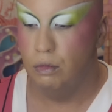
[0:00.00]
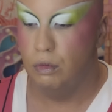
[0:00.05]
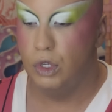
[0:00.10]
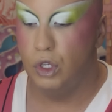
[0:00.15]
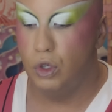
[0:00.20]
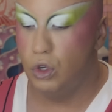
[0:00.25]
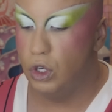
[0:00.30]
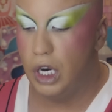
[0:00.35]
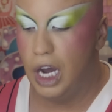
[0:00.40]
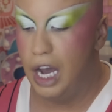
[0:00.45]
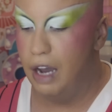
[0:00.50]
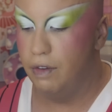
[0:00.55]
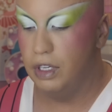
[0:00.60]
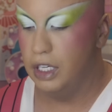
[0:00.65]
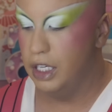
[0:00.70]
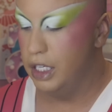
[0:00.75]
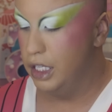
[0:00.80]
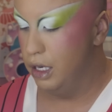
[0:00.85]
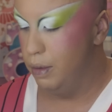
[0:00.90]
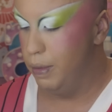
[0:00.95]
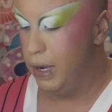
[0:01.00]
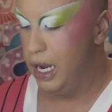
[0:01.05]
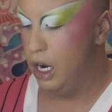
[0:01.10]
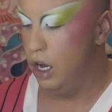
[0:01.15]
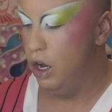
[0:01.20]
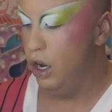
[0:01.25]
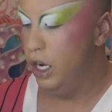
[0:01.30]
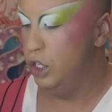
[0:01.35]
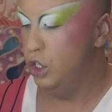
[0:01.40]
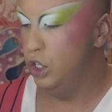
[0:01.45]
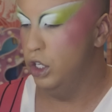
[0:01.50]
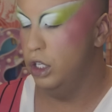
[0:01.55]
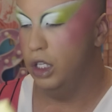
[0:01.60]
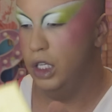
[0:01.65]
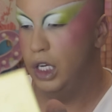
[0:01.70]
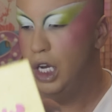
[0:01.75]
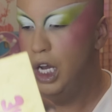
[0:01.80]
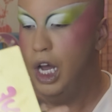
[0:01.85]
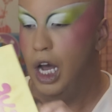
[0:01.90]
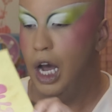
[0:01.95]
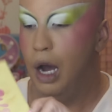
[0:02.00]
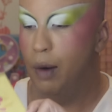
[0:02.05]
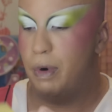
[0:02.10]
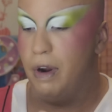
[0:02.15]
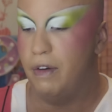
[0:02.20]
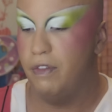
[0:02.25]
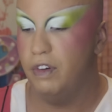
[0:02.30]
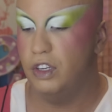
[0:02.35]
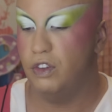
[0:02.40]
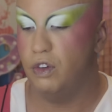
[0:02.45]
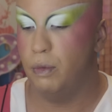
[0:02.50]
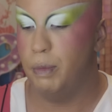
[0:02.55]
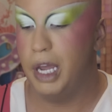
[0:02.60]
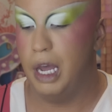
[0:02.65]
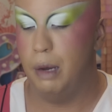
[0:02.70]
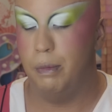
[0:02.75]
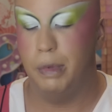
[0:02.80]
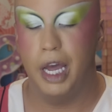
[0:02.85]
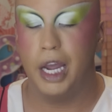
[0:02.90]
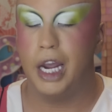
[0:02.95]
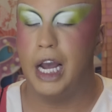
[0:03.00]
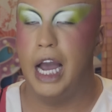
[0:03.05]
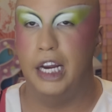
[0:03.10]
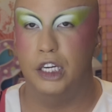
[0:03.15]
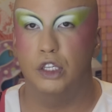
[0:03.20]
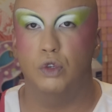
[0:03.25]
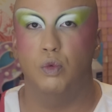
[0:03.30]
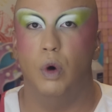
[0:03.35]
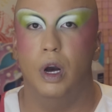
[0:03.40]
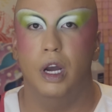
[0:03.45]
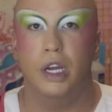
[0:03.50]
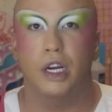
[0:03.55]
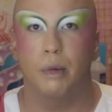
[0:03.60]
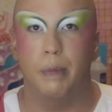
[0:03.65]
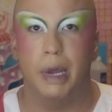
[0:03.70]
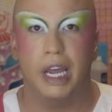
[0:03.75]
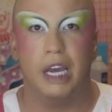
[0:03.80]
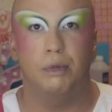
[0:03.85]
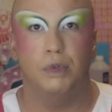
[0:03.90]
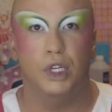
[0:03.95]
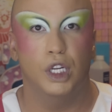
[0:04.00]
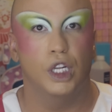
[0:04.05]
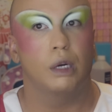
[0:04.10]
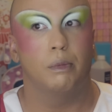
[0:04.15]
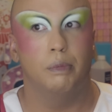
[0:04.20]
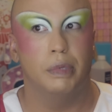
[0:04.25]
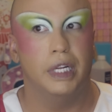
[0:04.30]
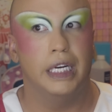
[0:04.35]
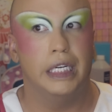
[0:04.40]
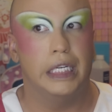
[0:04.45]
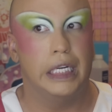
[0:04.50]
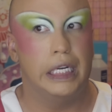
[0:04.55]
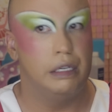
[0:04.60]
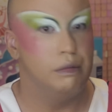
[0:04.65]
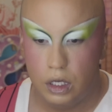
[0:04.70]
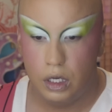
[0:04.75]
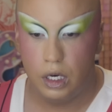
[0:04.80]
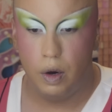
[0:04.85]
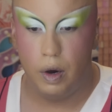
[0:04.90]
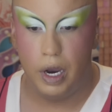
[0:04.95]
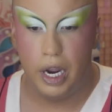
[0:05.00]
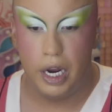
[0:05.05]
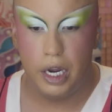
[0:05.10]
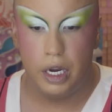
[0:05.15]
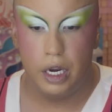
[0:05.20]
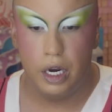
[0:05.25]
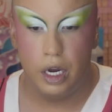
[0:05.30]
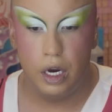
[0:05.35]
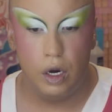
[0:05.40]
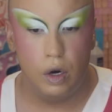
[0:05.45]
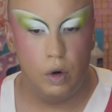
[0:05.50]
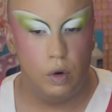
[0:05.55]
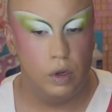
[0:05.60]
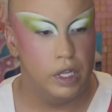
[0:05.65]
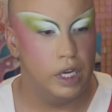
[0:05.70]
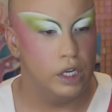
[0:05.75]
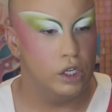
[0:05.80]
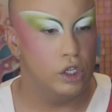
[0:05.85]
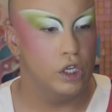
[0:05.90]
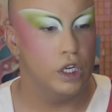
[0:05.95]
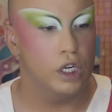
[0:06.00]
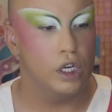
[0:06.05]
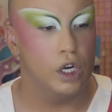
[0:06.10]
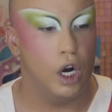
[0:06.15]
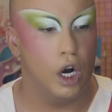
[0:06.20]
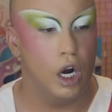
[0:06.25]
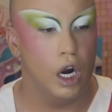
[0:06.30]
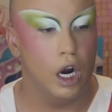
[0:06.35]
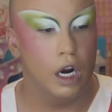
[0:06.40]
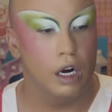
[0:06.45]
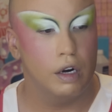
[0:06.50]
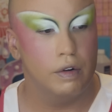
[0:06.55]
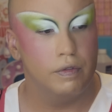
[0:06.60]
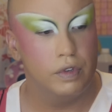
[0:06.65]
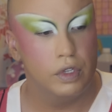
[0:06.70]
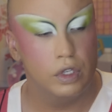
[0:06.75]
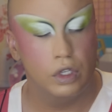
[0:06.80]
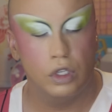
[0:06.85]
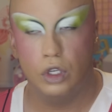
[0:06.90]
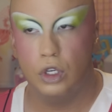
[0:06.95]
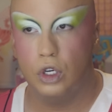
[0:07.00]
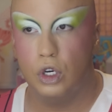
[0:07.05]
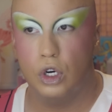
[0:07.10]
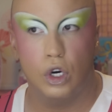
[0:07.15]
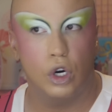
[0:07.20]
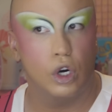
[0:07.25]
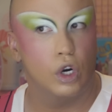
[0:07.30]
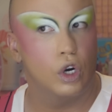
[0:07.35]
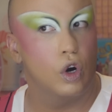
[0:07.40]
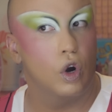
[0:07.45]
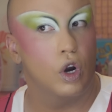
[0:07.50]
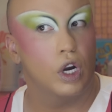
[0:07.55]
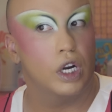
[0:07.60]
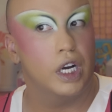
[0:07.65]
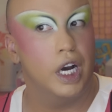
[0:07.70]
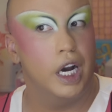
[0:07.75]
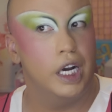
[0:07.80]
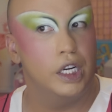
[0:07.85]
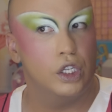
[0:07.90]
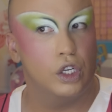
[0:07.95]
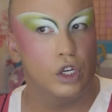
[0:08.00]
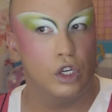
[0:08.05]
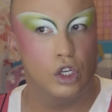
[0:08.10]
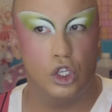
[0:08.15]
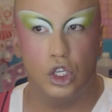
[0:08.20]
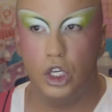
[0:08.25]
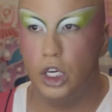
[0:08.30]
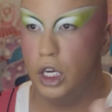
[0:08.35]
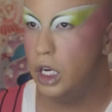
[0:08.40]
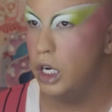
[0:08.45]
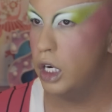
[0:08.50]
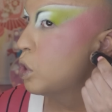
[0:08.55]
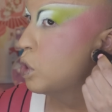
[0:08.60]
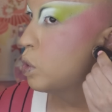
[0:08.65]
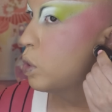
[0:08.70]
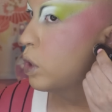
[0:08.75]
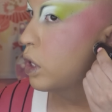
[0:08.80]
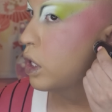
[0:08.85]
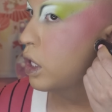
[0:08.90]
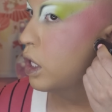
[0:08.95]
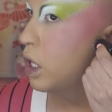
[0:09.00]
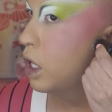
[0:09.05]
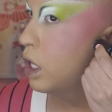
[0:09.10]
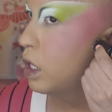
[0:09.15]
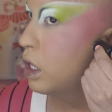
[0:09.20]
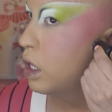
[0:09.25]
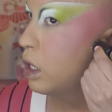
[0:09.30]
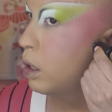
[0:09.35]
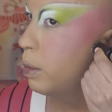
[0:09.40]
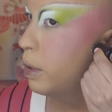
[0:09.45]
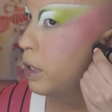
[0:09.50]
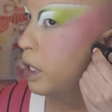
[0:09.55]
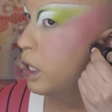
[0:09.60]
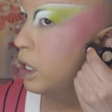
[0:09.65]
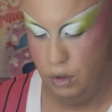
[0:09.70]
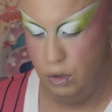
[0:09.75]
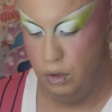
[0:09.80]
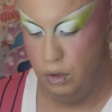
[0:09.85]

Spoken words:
You do not have to listen to me at all. It's just a preference for me. I'm like, I just want your makeup to look blended. Now, I know that she carves her or cuts her cheek. So we're going to cut it a little bit.